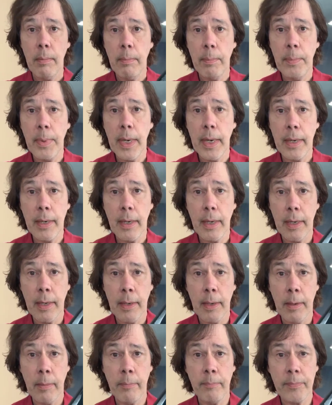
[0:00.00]
But
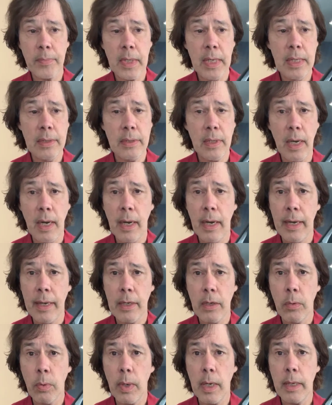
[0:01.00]
it's a high
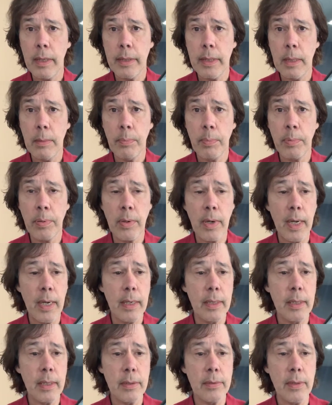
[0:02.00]
quality
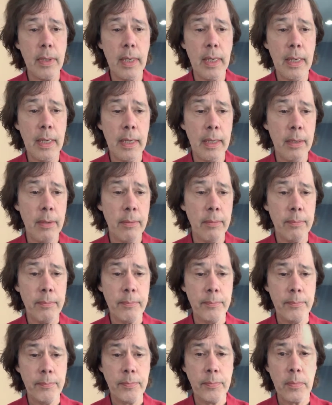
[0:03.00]
product, and
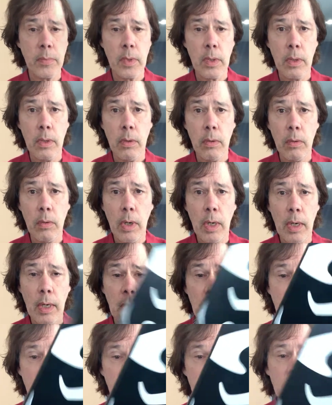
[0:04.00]

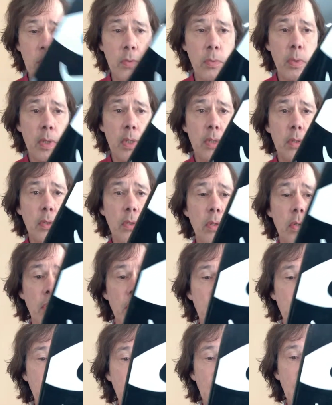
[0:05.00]
this one is called the